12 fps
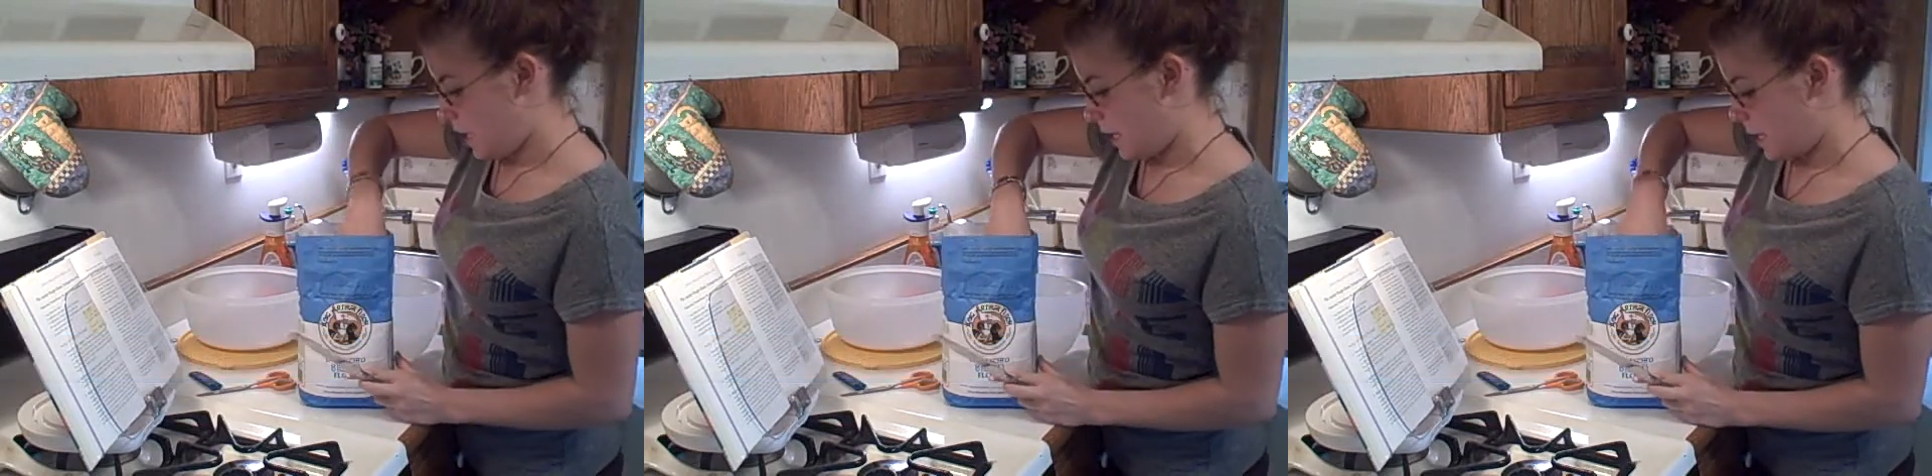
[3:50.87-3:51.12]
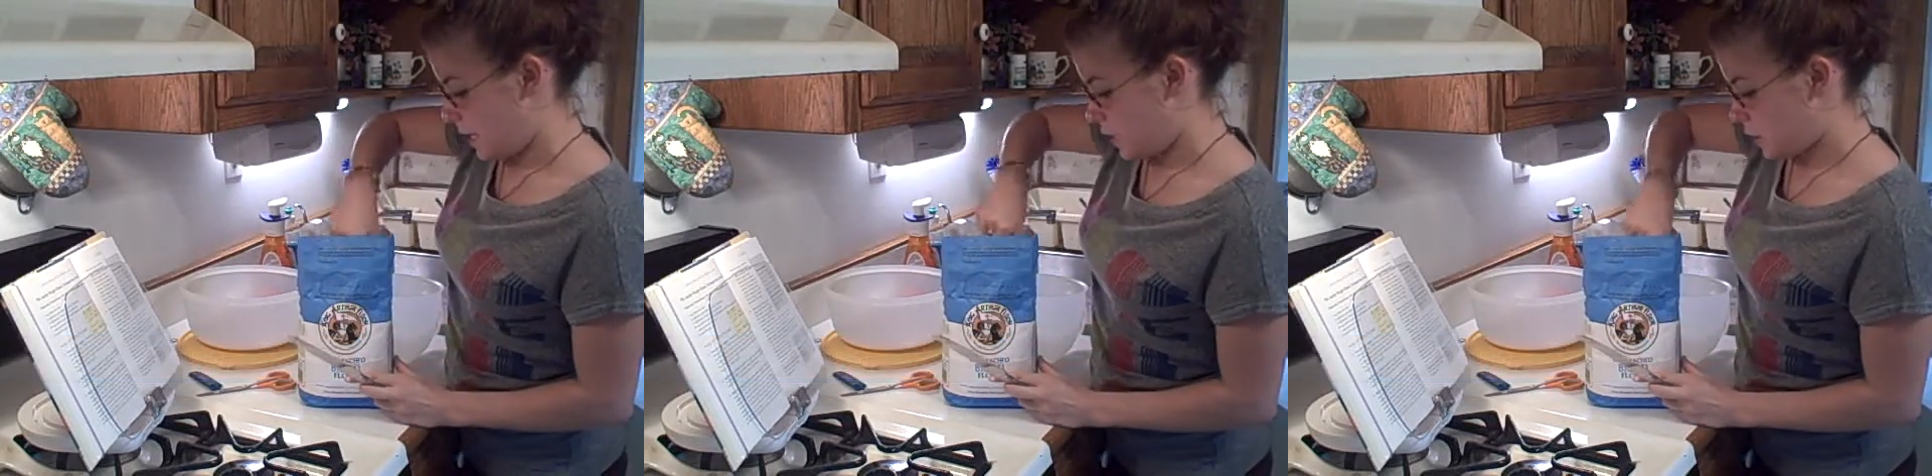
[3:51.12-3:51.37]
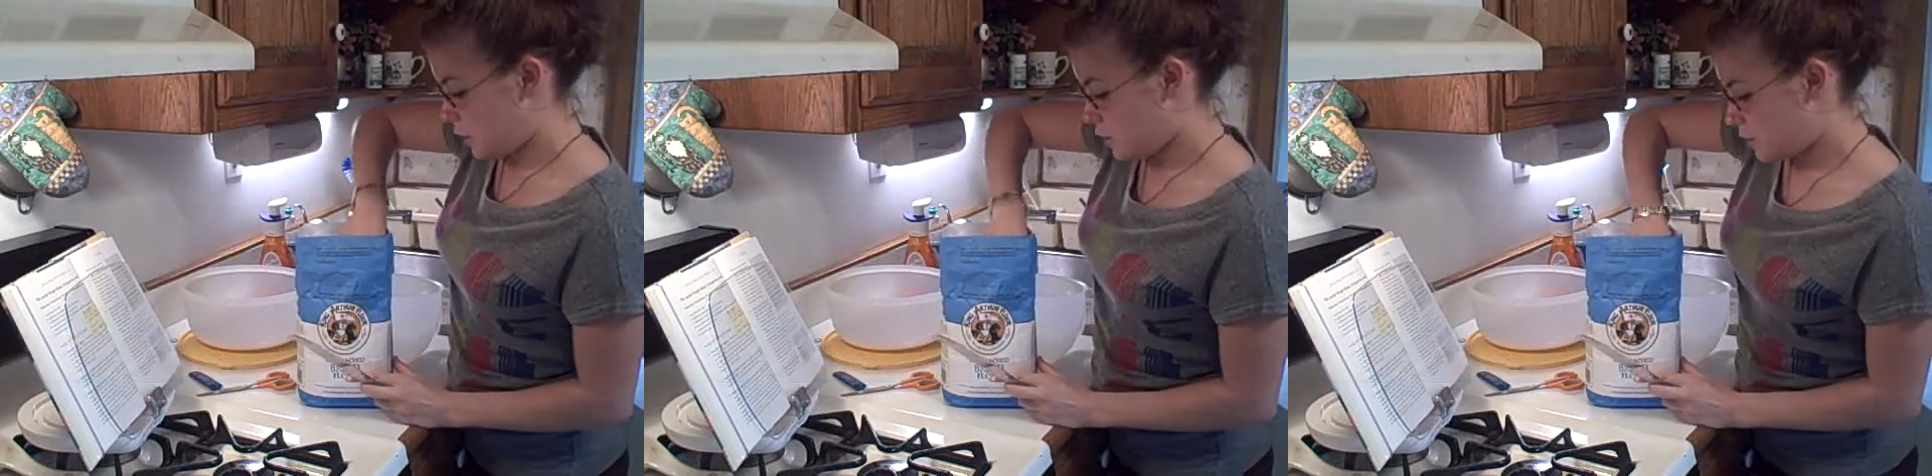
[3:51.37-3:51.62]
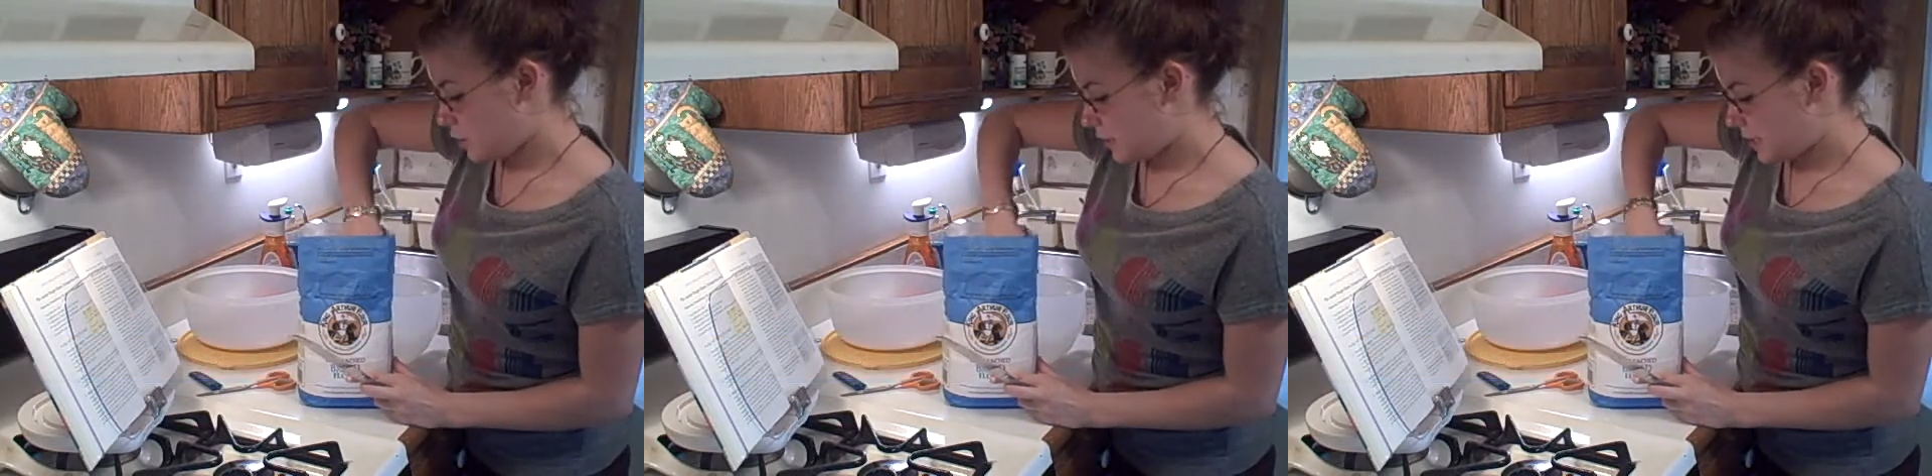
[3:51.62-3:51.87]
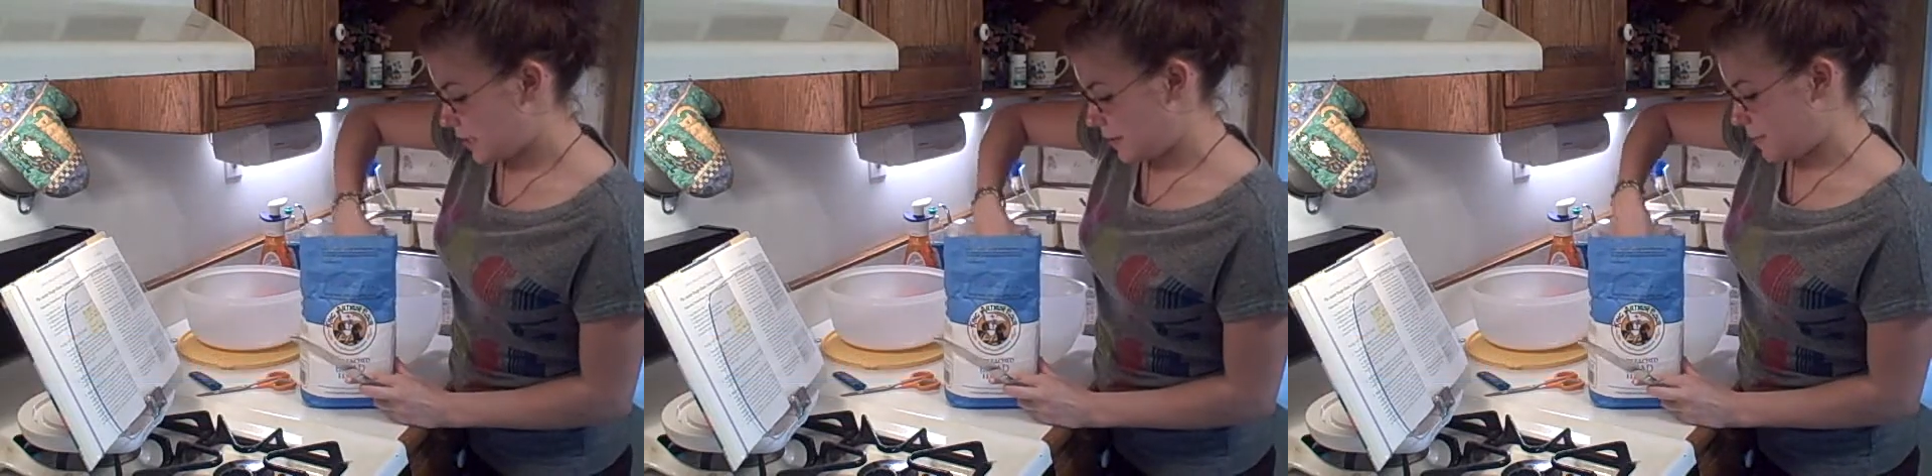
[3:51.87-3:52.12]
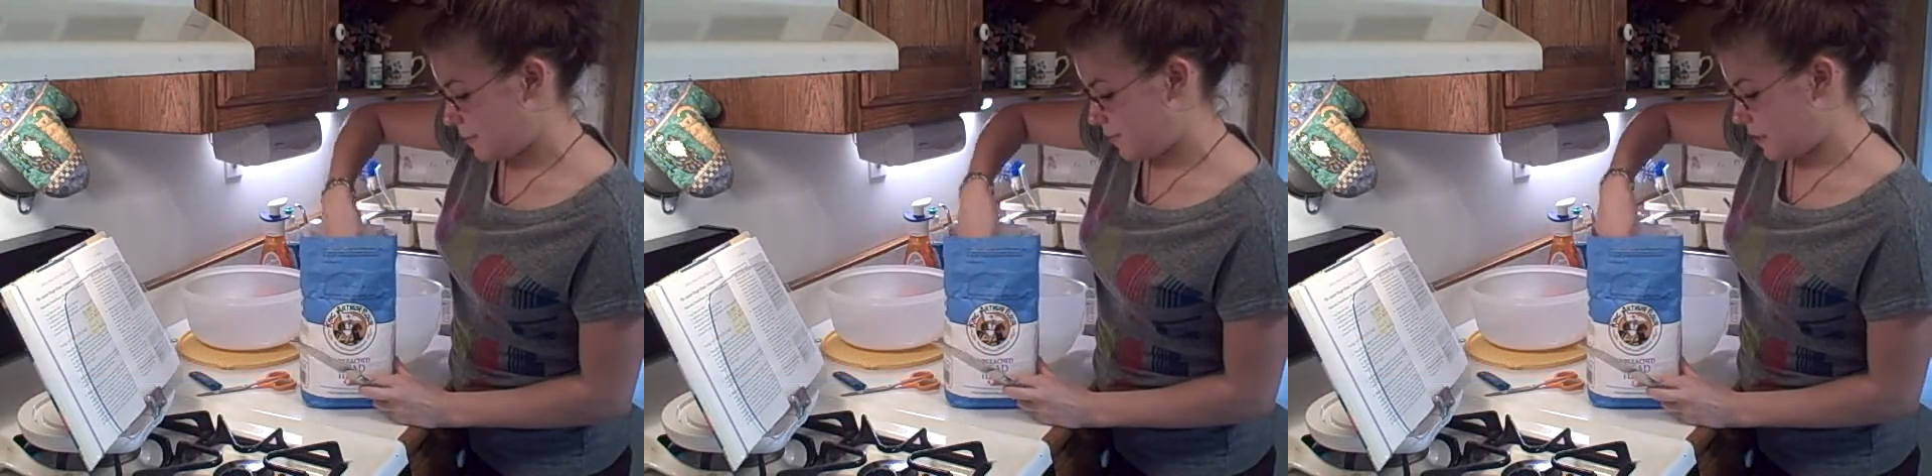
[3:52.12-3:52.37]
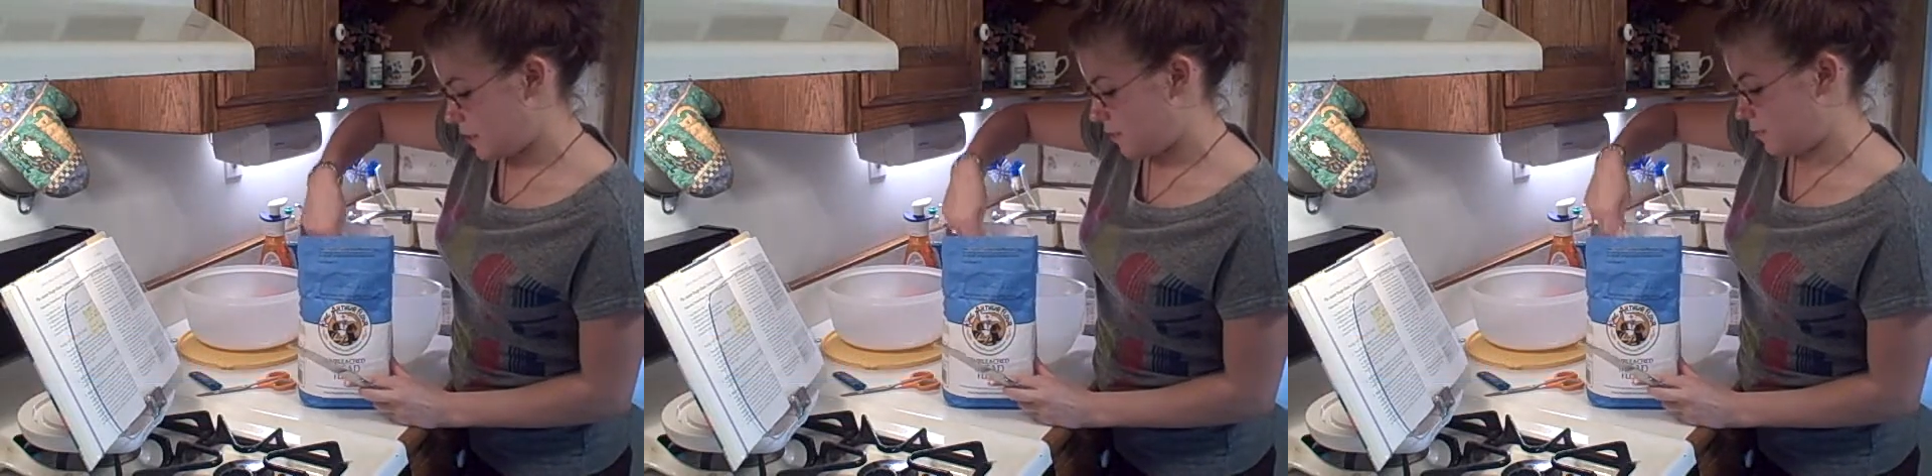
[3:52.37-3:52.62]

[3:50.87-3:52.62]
And usually I'm a fan